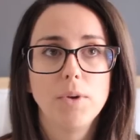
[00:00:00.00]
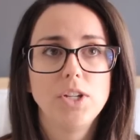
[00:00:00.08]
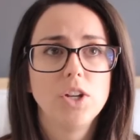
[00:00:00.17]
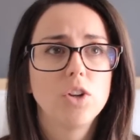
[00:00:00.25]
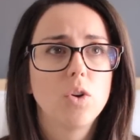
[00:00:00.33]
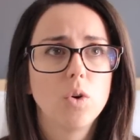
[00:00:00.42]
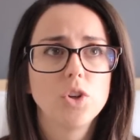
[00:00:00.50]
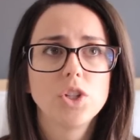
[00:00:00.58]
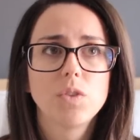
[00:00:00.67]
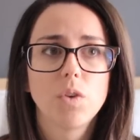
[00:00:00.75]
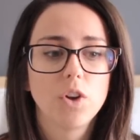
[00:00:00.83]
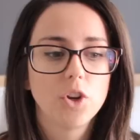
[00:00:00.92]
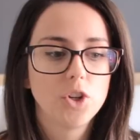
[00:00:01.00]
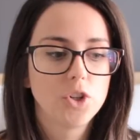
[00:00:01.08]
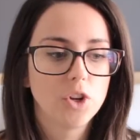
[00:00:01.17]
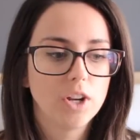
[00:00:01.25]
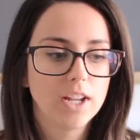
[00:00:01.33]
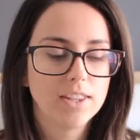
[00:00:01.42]
We did a gorgeous photo
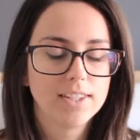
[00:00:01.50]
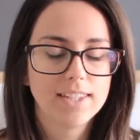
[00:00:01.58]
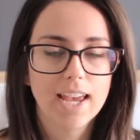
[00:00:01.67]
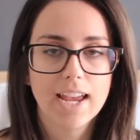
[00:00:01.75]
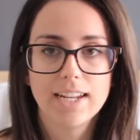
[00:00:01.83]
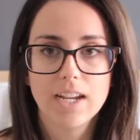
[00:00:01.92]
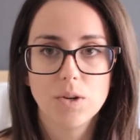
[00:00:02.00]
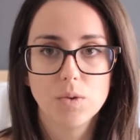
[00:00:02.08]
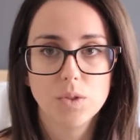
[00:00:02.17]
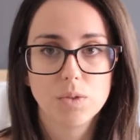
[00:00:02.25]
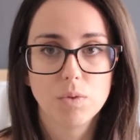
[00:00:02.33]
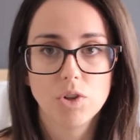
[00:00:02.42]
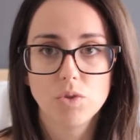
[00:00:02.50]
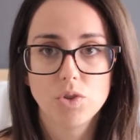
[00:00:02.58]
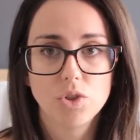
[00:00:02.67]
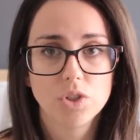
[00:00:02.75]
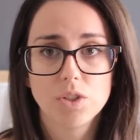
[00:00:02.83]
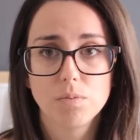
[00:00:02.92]
shoot in the sandhills, which was
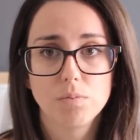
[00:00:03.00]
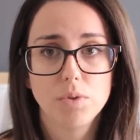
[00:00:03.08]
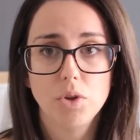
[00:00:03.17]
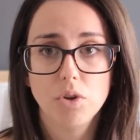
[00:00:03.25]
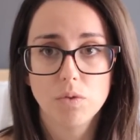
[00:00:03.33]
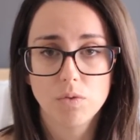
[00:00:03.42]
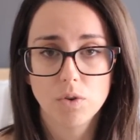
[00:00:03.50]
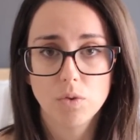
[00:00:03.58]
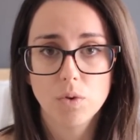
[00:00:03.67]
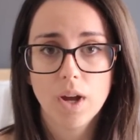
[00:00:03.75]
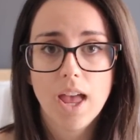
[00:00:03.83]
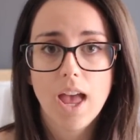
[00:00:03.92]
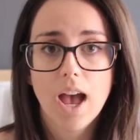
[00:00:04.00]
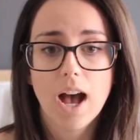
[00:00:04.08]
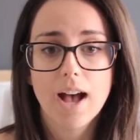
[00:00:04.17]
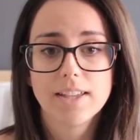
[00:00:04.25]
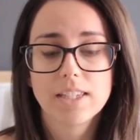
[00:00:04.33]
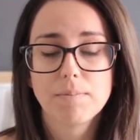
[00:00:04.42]
just beautiful.
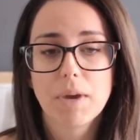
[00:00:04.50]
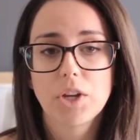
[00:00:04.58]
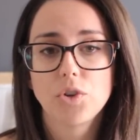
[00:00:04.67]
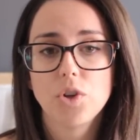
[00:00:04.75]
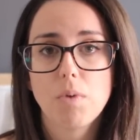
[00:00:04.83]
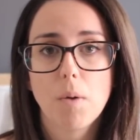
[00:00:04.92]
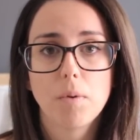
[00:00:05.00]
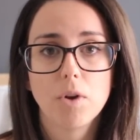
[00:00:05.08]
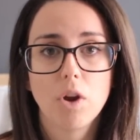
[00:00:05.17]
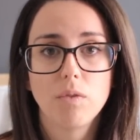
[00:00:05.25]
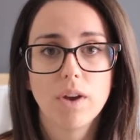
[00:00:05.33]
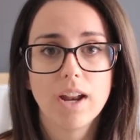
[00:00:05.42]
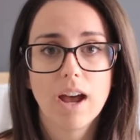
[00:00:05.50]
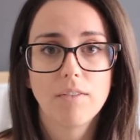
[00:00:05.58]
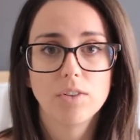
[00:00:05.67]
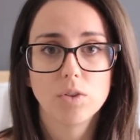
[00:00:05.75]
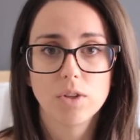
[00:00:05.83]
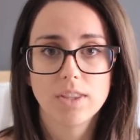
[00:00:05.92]
So make sure you pop on over and have
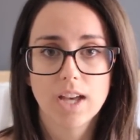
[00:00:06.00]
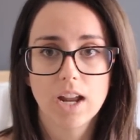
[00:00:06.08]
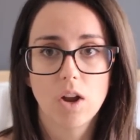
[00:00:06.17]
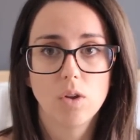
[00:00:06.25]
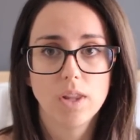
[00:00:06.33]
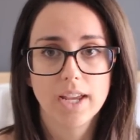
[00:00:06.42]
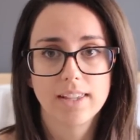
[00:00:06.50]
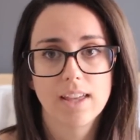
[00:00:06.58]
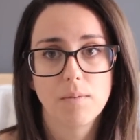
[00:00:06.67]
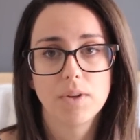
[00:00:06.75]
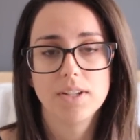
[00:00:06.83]
a look at that. I'll link that